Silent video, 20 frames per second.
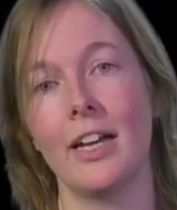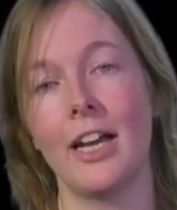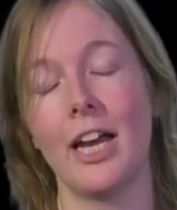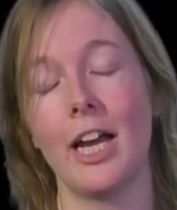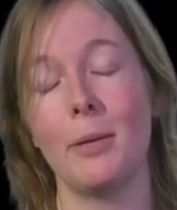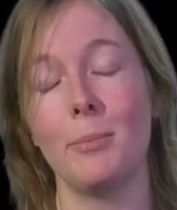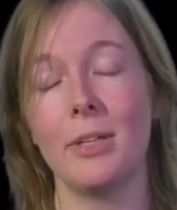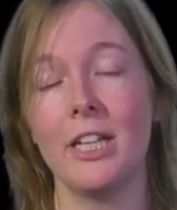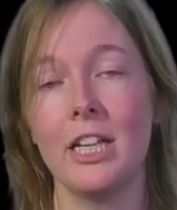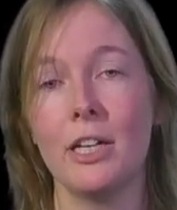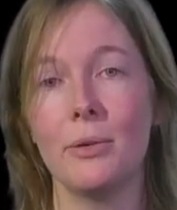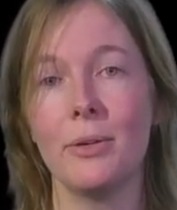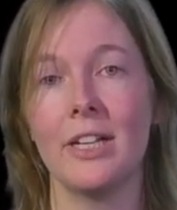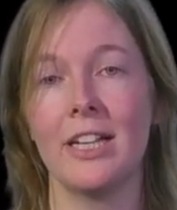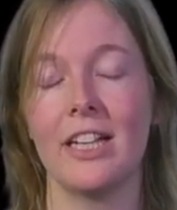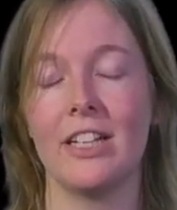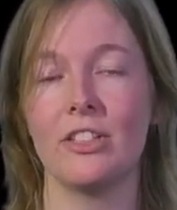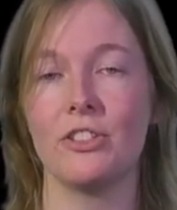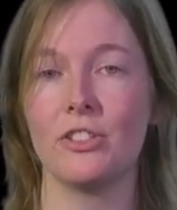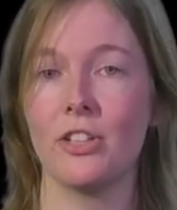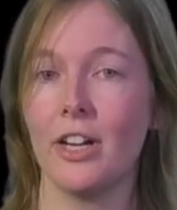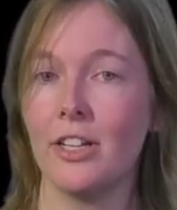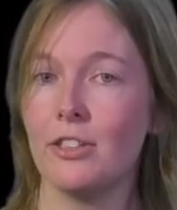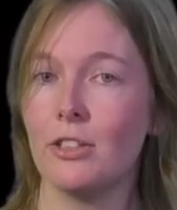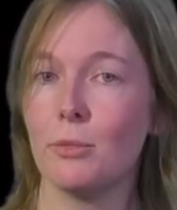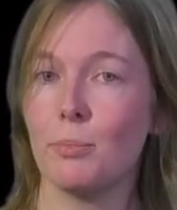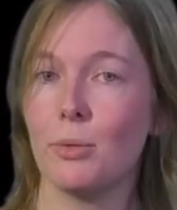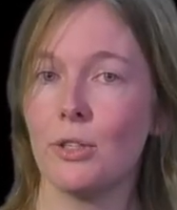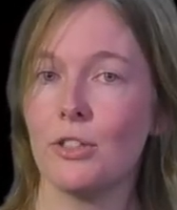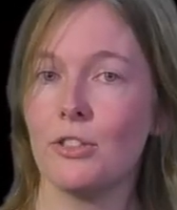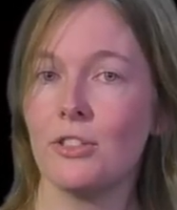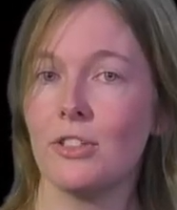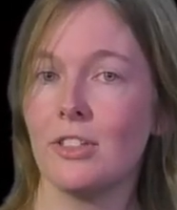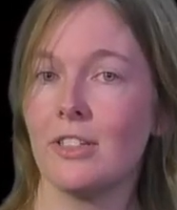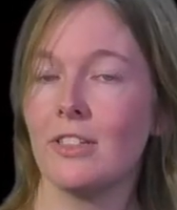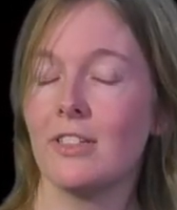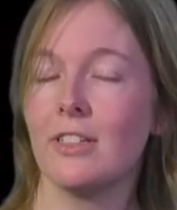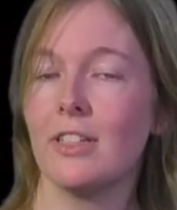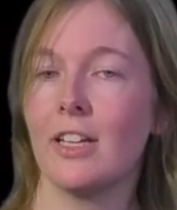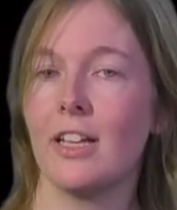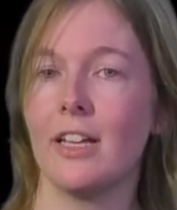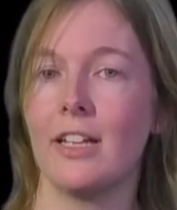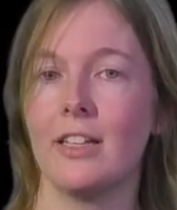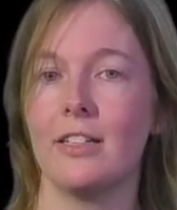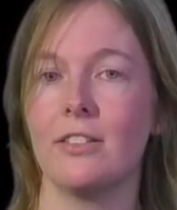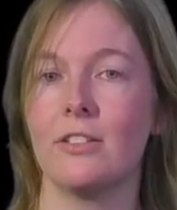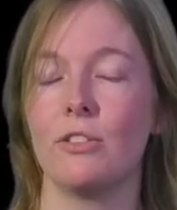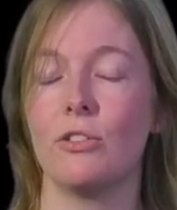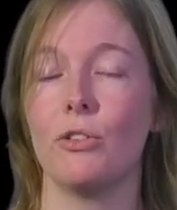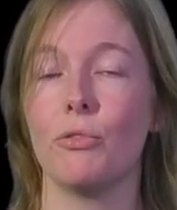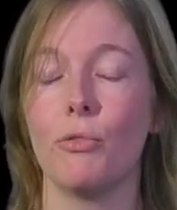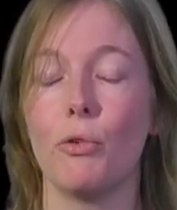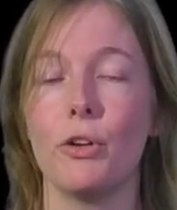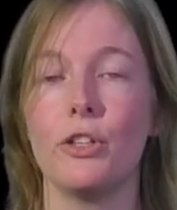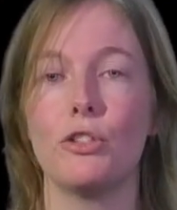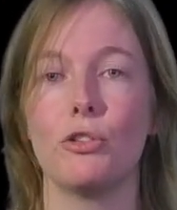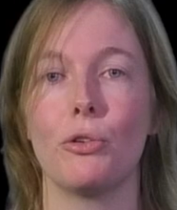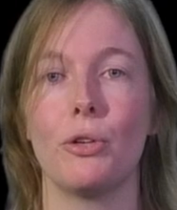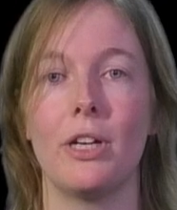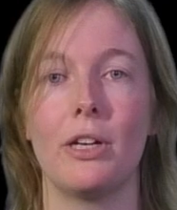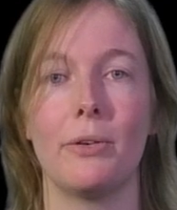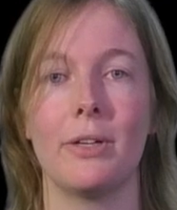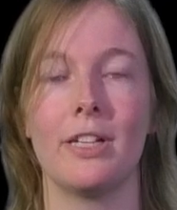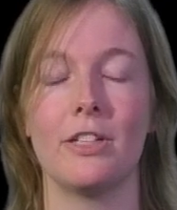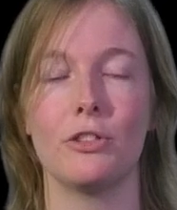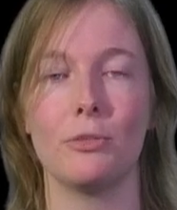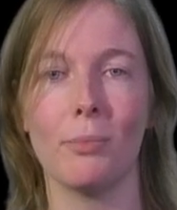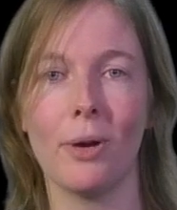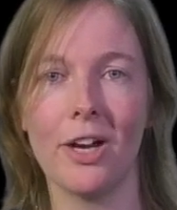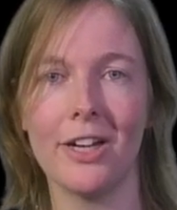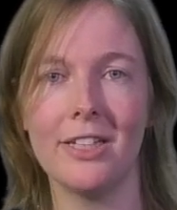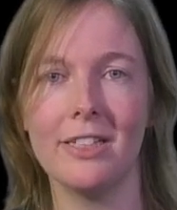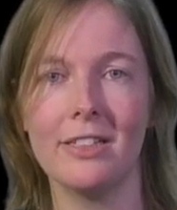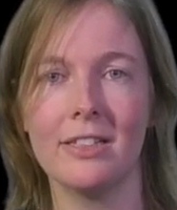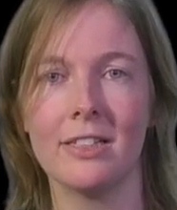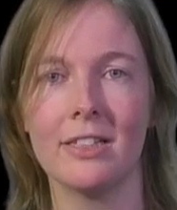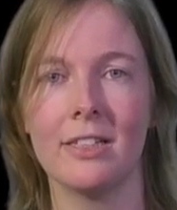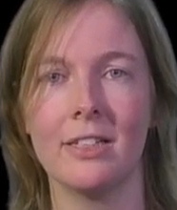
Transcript: I'm a hearing and sighted person and the voice you're hearing is mine.